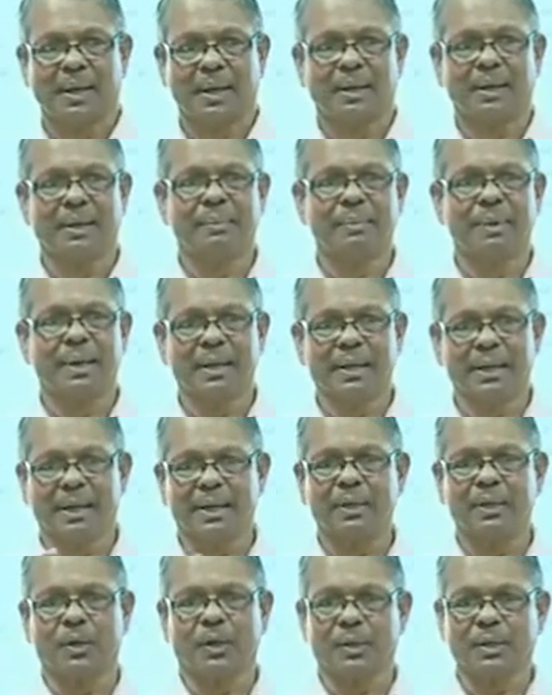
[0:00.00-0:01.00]
A
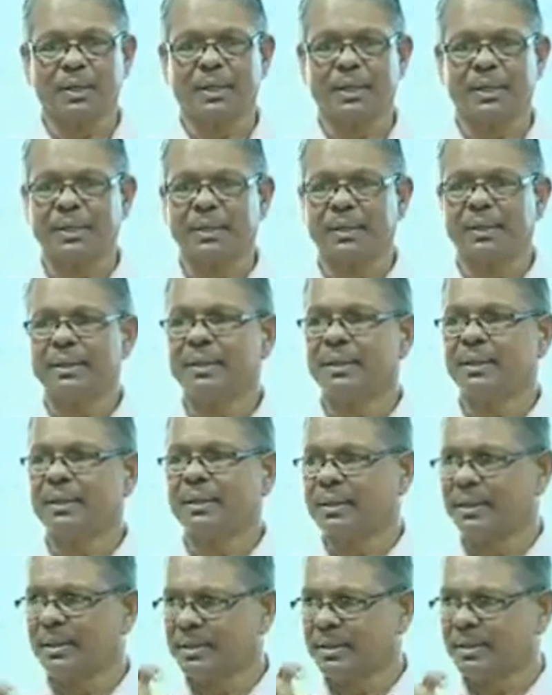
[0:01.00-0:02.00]
medical doctor
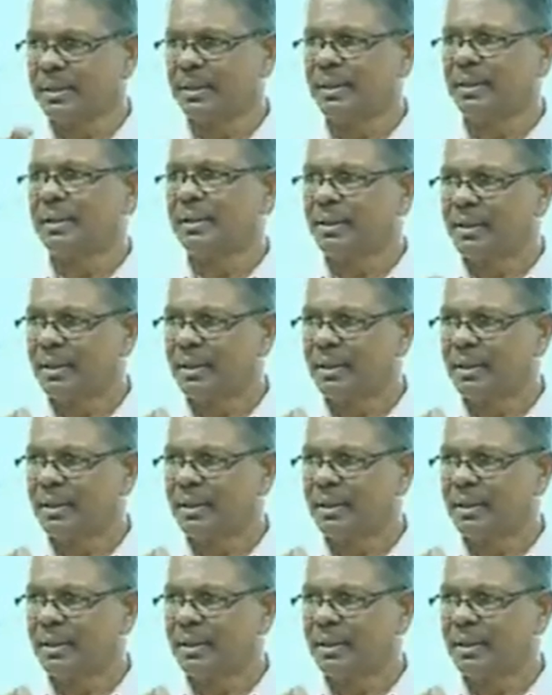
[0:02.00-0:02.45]
is a